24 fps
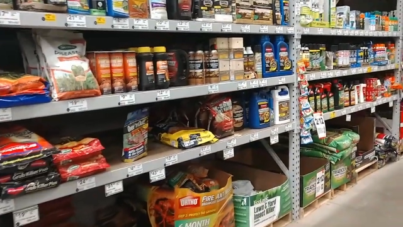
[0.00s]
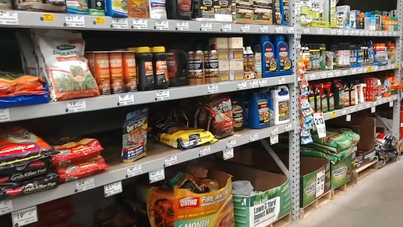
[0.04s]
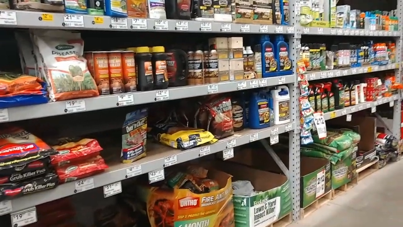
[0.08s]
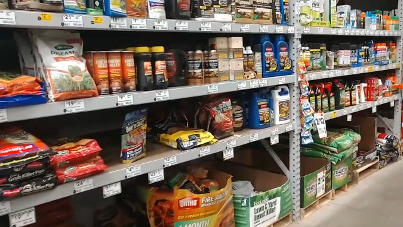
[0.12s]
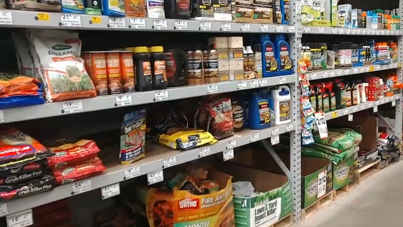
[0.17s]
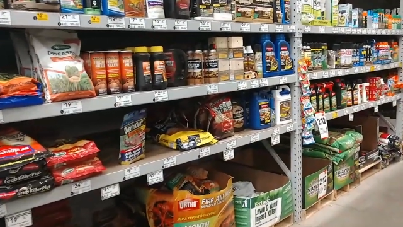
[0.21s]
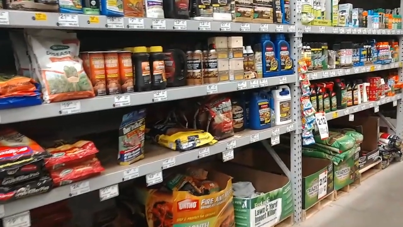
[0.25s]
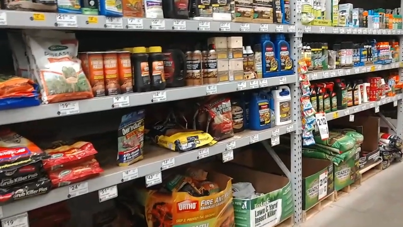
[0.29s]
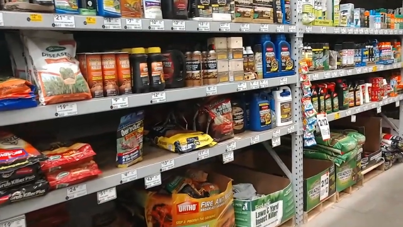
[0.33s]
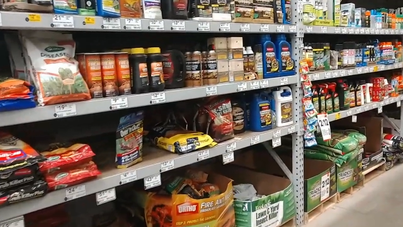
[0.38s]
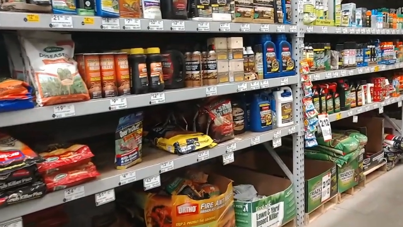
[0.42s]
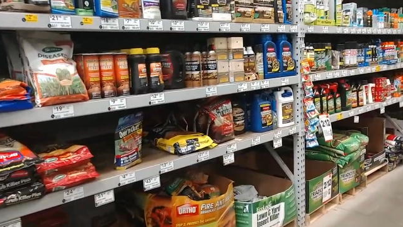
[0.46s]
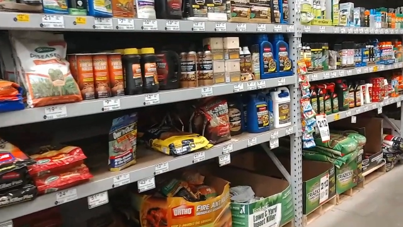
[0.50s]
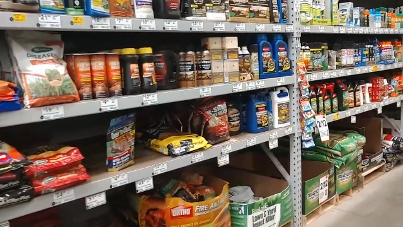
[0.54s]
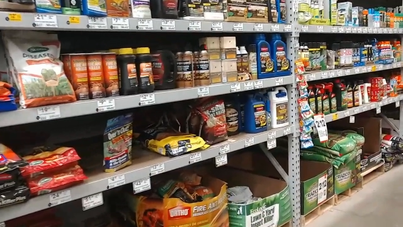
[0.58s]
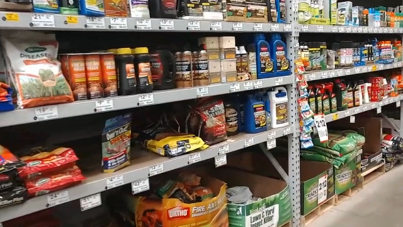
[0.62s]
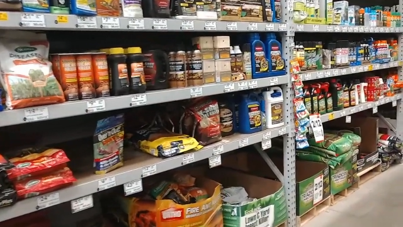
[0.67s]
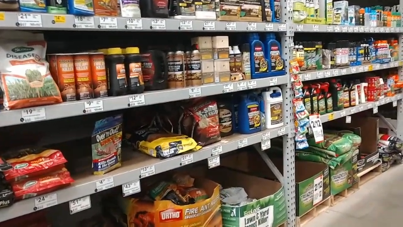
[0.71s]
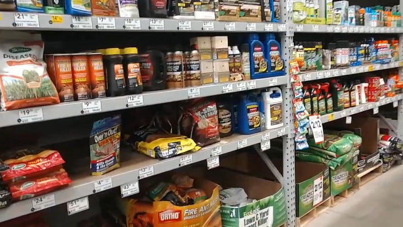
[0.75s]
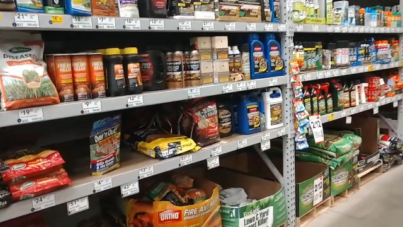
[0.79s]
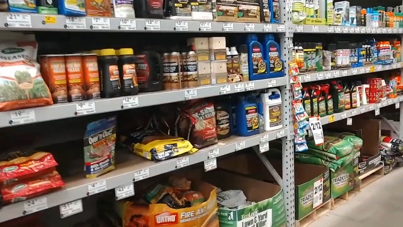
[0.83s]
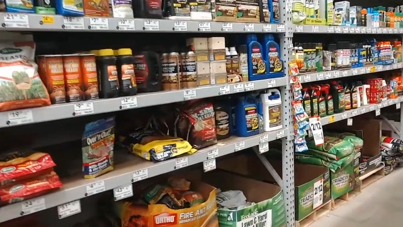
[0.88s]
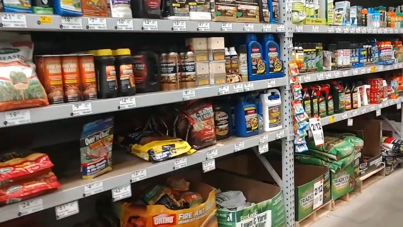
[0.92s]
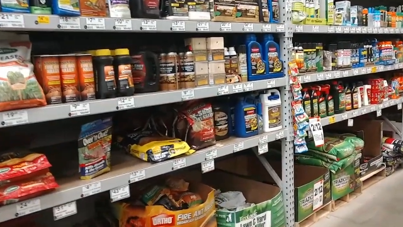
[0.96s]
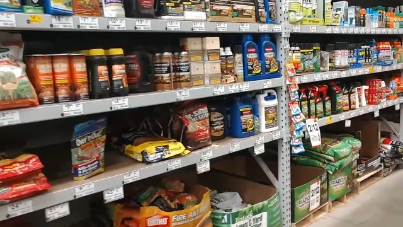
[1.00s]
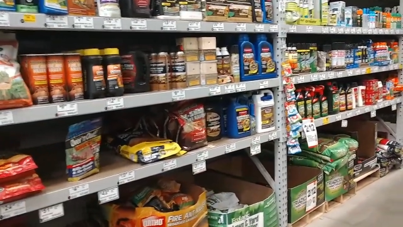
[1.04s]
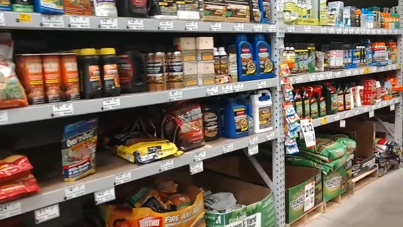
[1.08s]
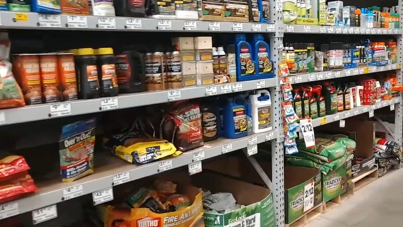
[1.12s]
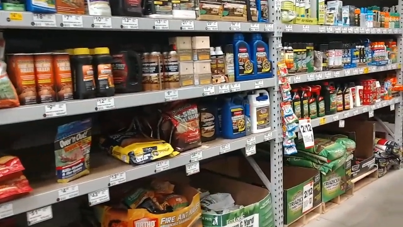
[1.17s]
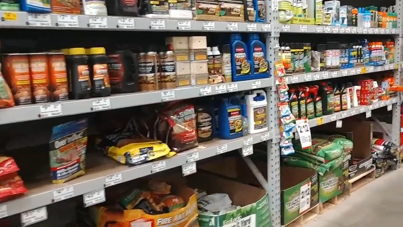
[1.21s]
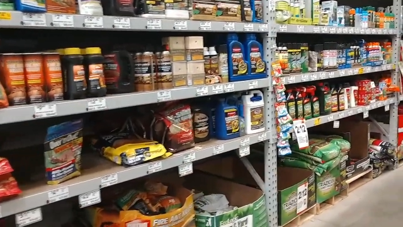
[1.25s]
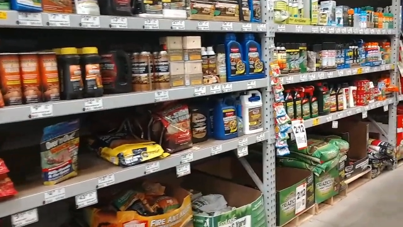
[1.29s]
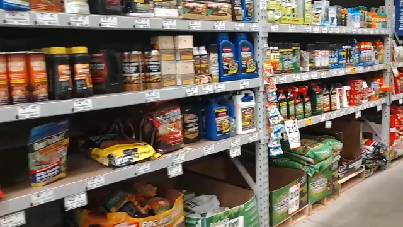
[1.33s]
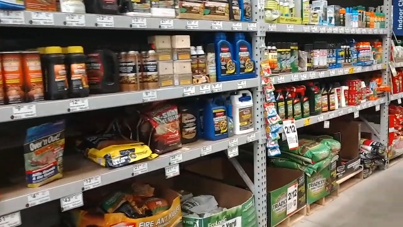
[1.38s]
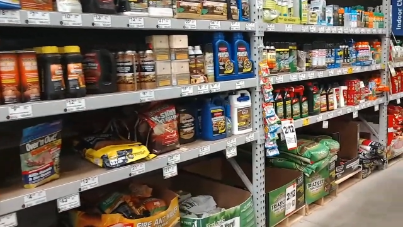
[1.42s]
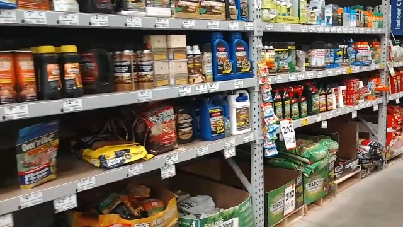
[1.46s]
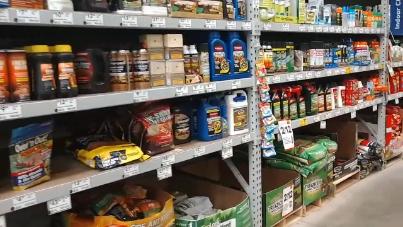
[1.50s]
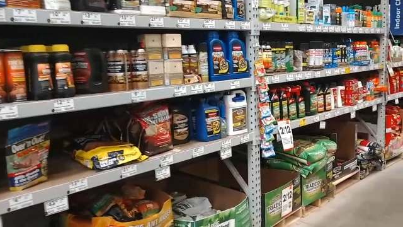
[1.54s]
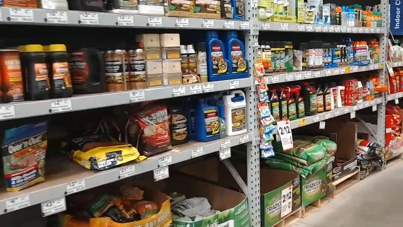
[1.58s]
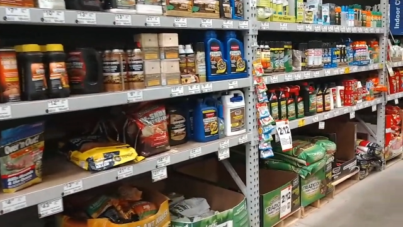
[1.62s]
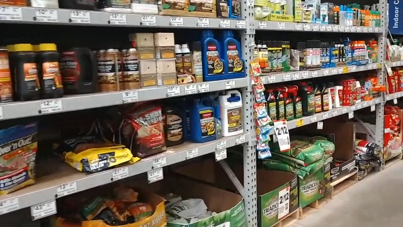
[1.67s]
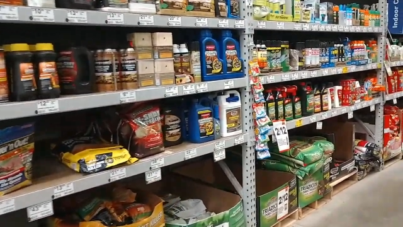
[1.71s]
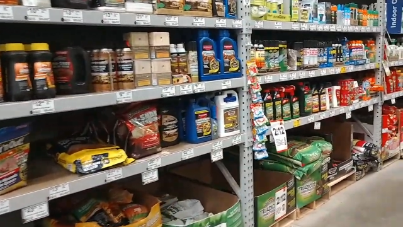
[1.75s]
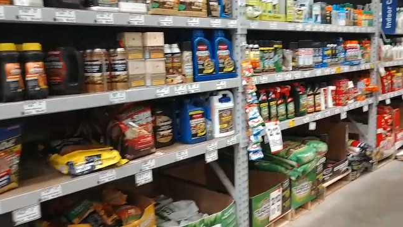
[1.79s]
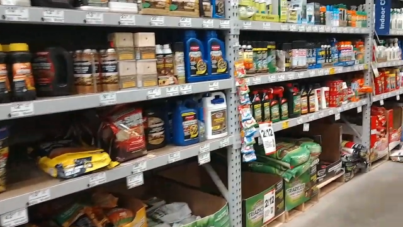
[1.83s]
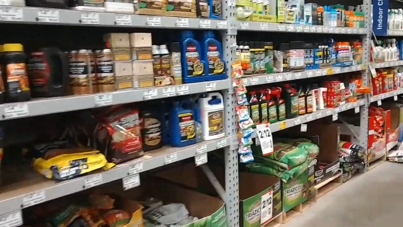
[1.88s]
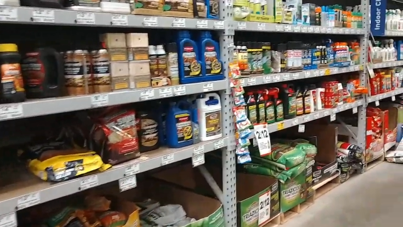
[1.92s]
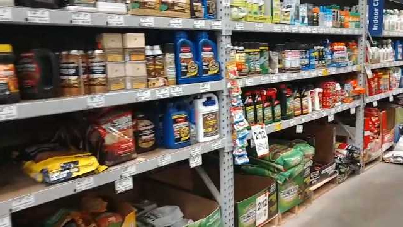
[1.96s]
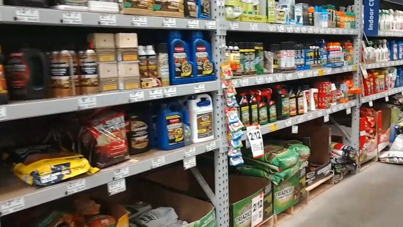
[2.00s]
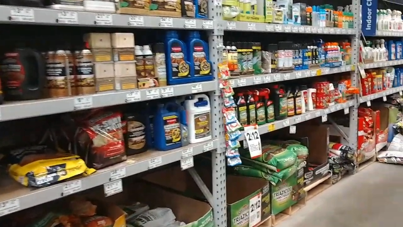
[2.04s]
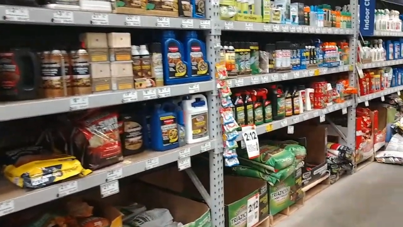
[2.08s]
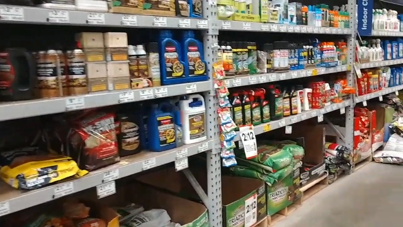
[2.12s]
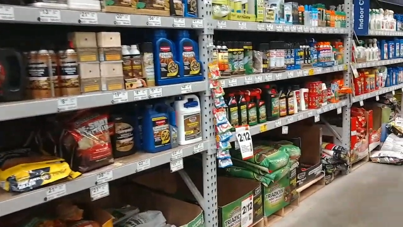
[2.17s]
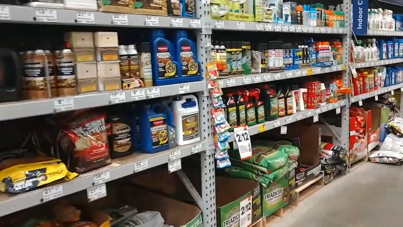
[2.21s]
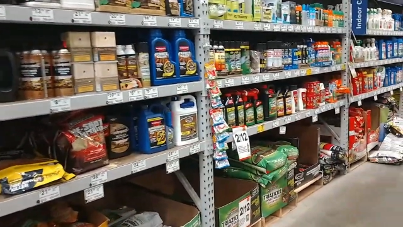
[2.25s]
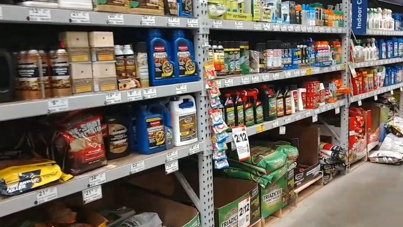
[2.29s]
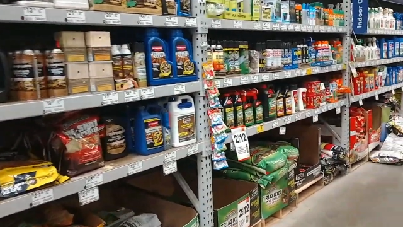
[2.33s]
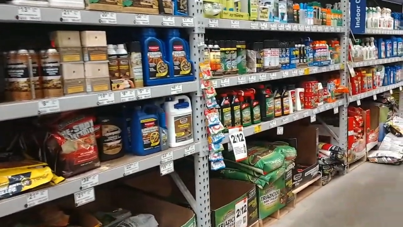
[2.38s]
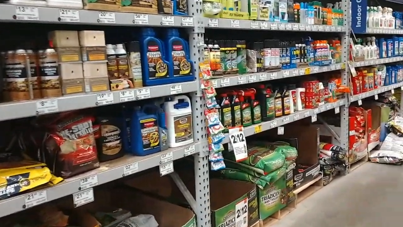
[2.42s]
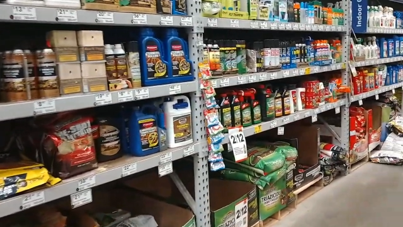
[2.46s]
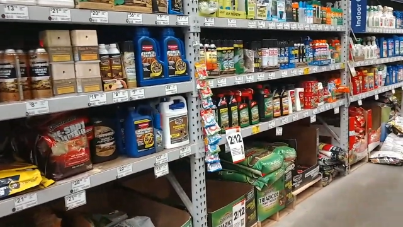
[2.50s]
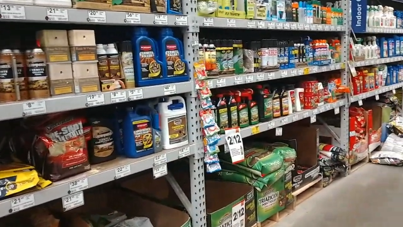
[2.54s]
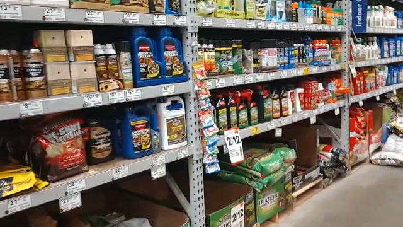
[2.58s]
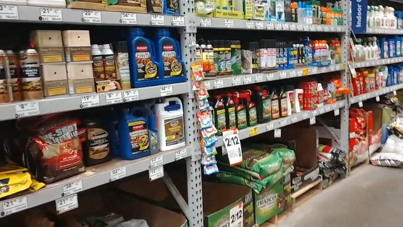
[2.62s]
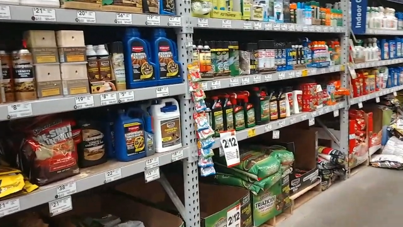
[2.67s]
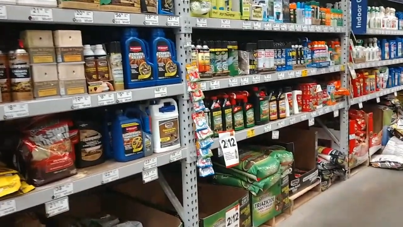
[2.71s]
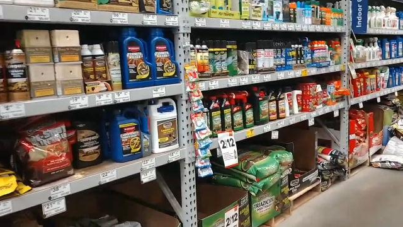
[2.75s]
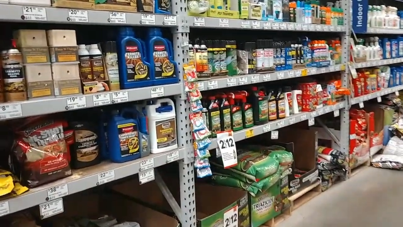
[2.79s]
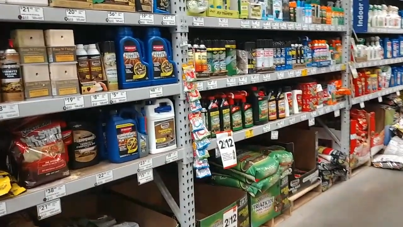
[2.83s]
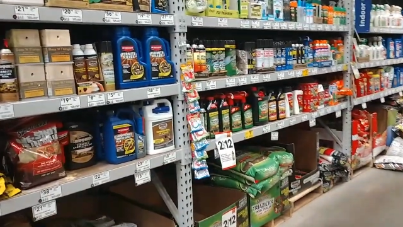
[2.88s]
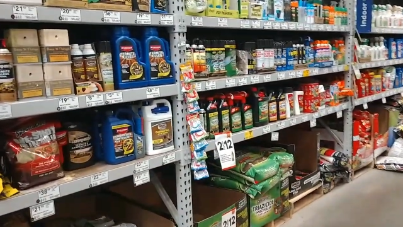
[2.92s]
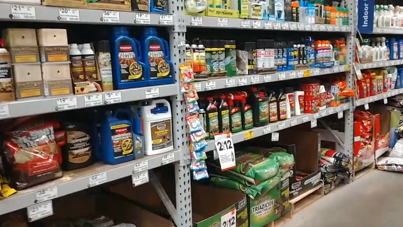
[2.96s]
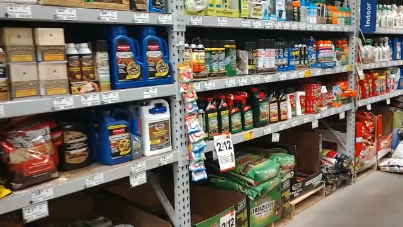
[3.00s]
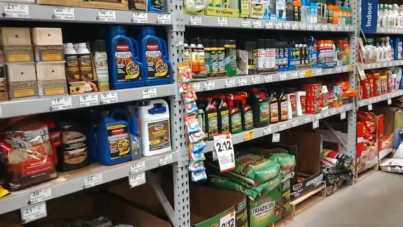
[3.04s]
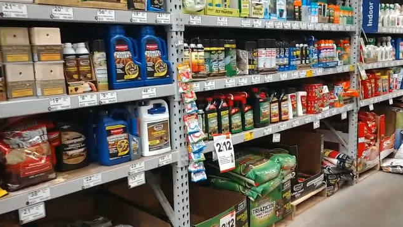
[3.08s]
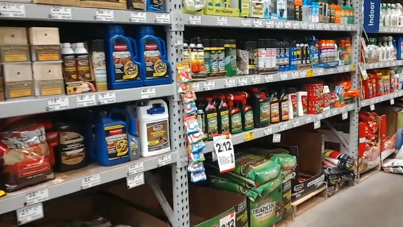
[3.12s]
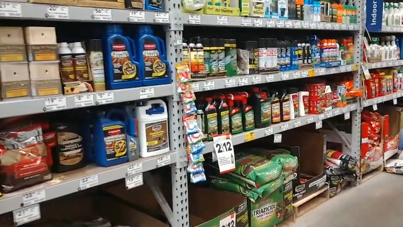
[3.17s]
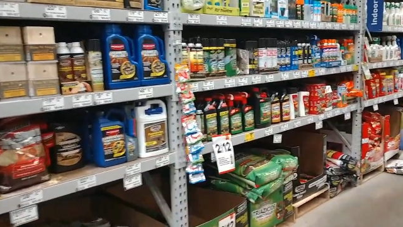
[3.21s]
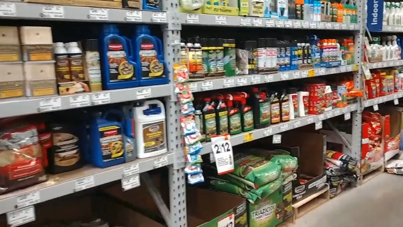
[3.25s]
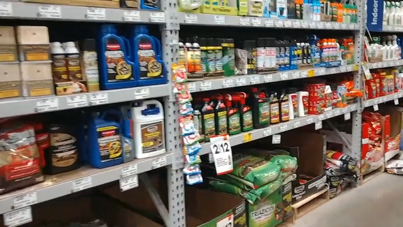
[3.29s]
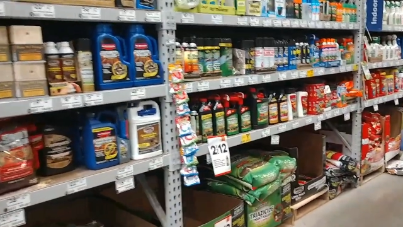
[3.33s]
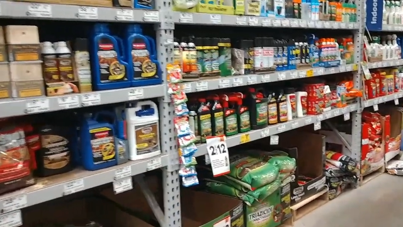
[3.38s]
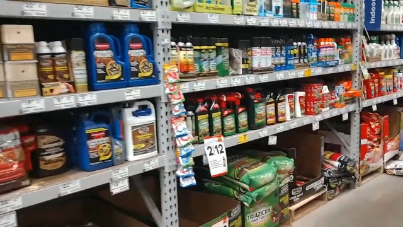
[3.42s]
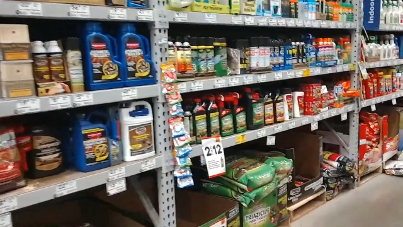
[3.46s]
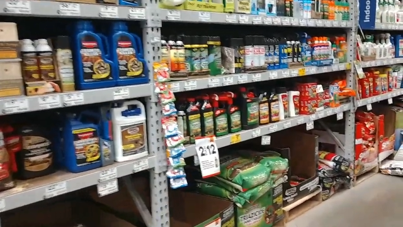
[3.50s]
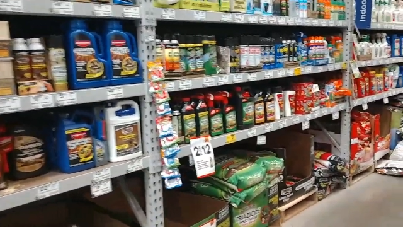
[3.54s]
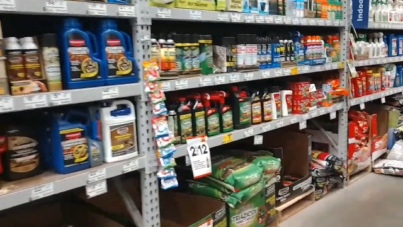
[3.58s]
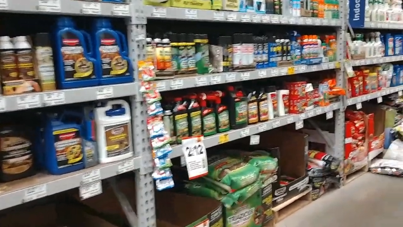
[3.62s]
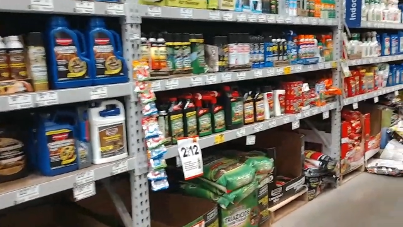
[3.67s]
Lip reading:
Nobody's mouth can be seen.